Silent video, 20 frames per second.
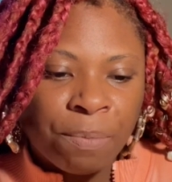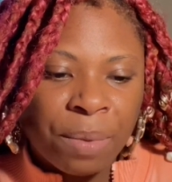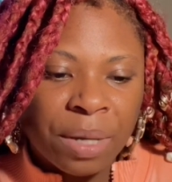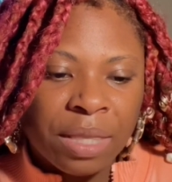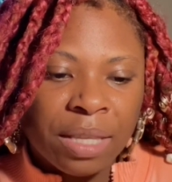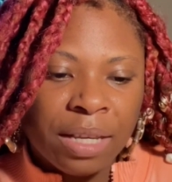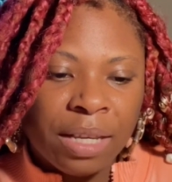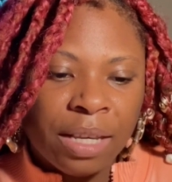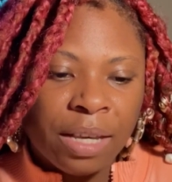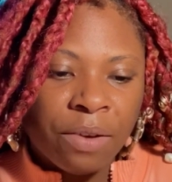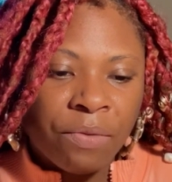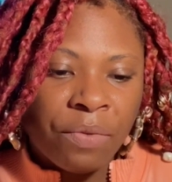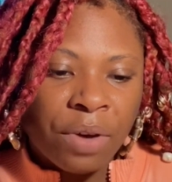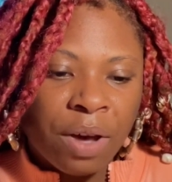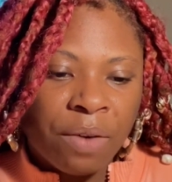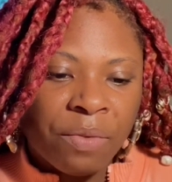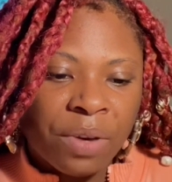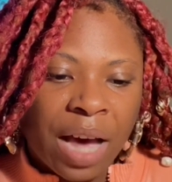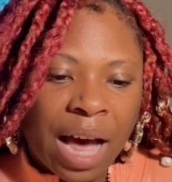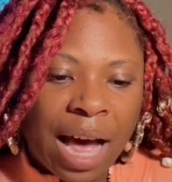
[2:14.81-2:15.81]
but the gift
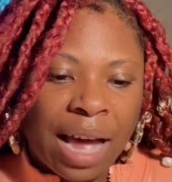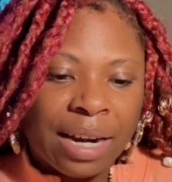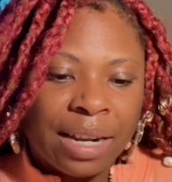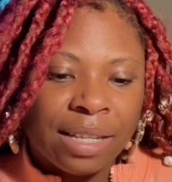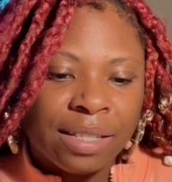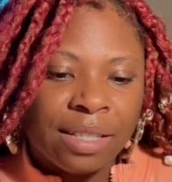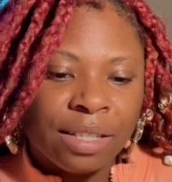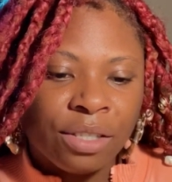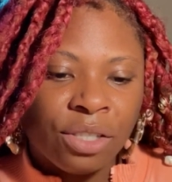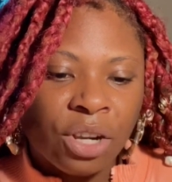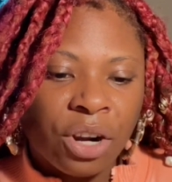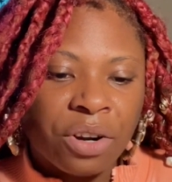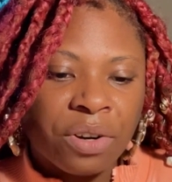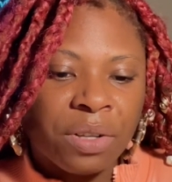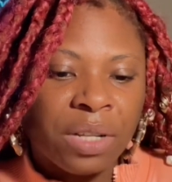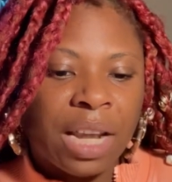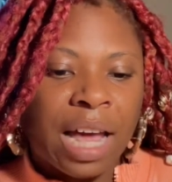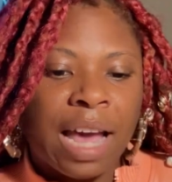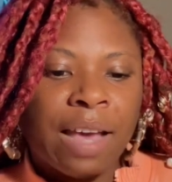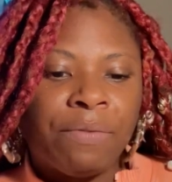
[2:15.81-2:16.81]
of God is
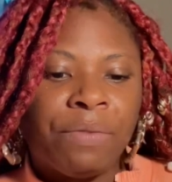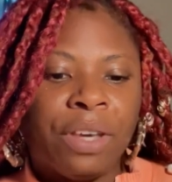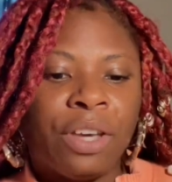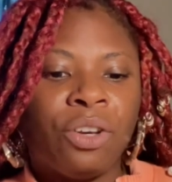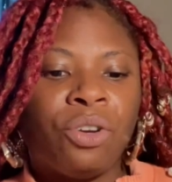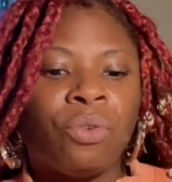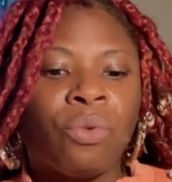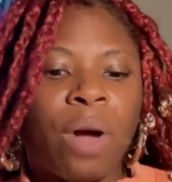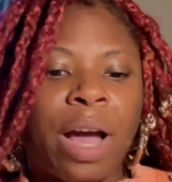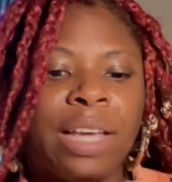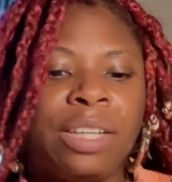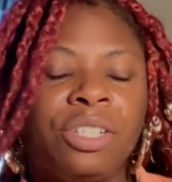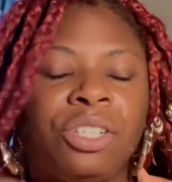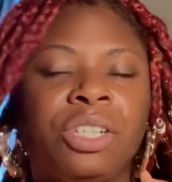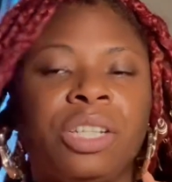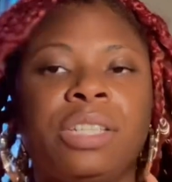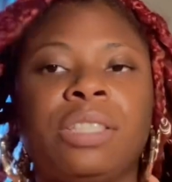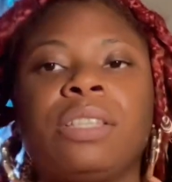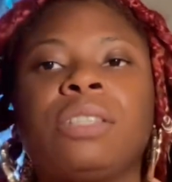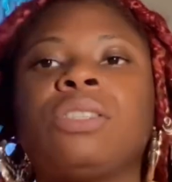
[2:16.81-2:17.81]
eternal life in Christ
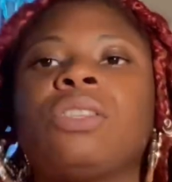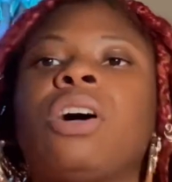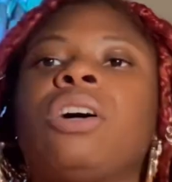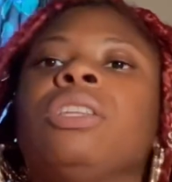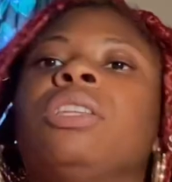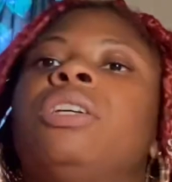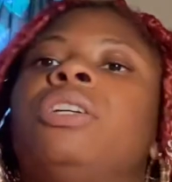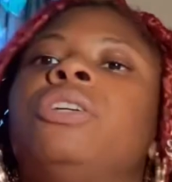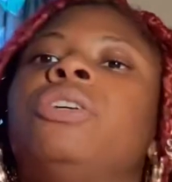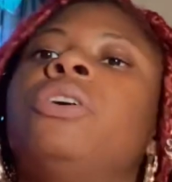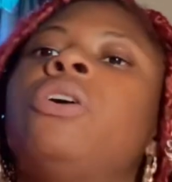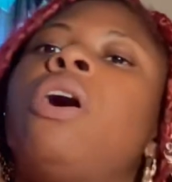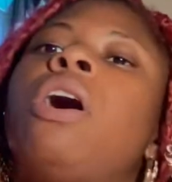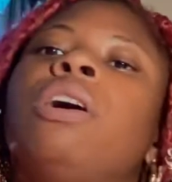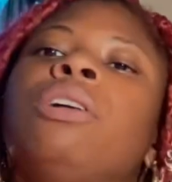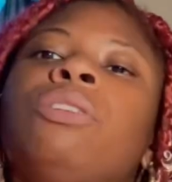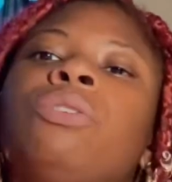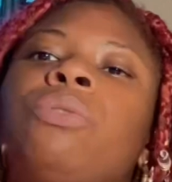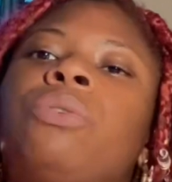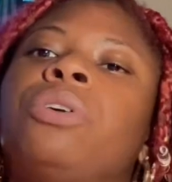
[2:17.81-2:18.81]
Jesus our Lord.
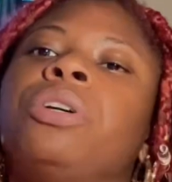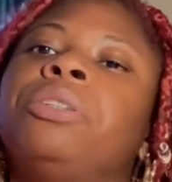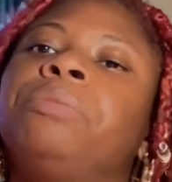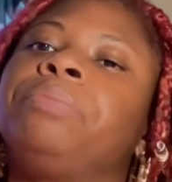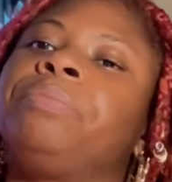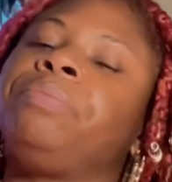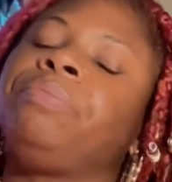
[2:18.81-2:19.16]
Our Lord.